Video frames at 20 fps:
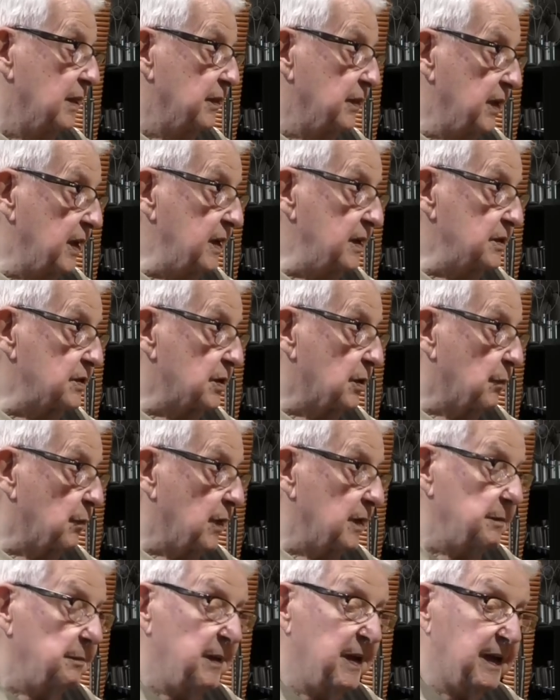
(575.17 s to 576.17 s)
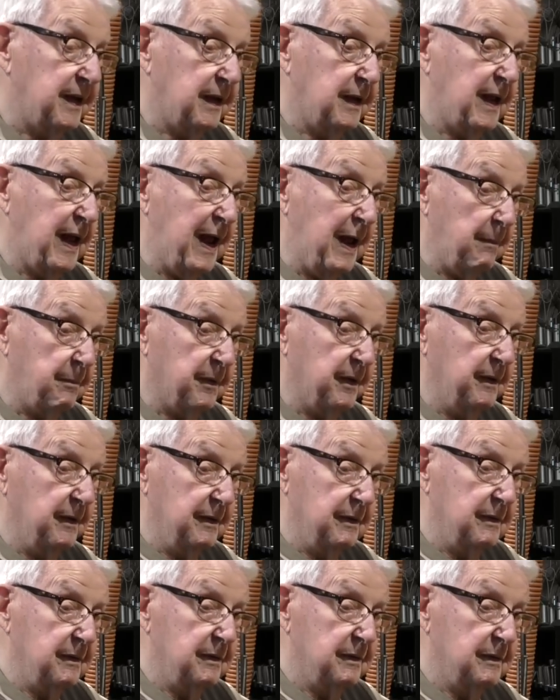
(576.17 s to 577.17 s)
These are what make it happen
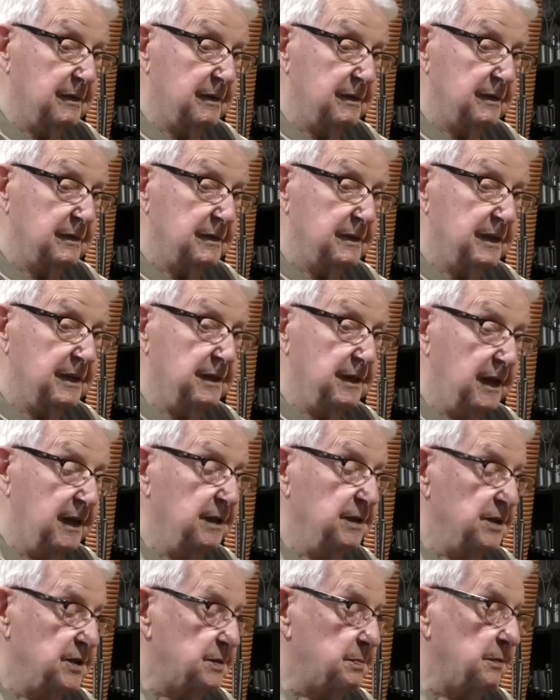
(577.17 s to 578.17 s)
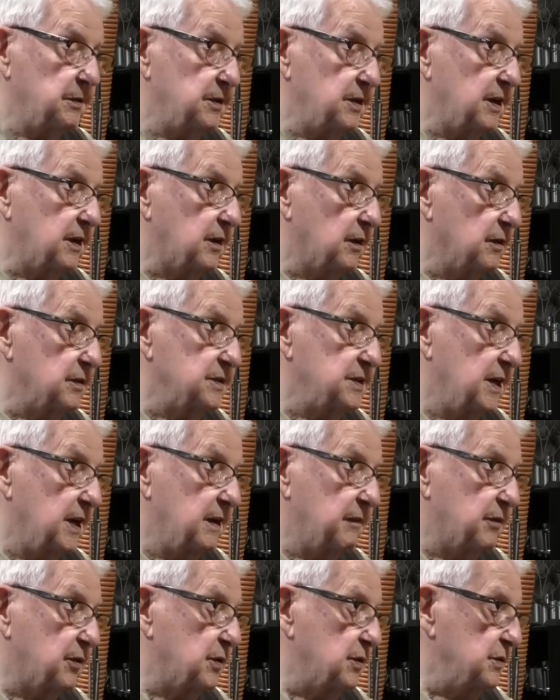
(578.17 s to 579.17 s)
in this particular set
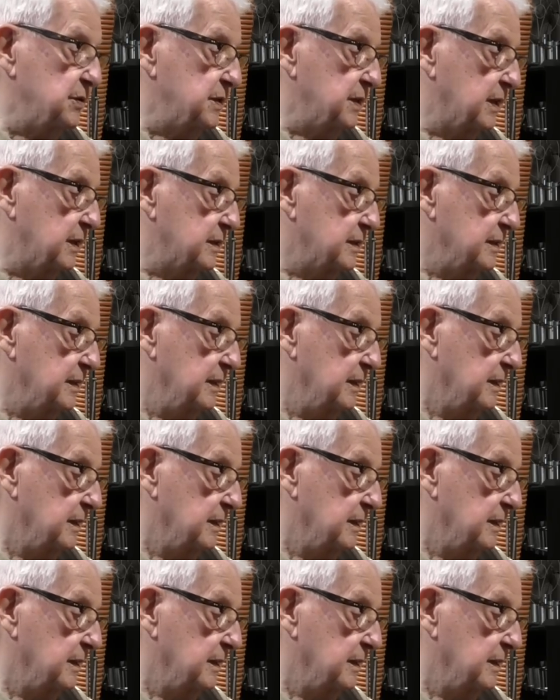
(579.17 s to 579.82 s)
of acoustics.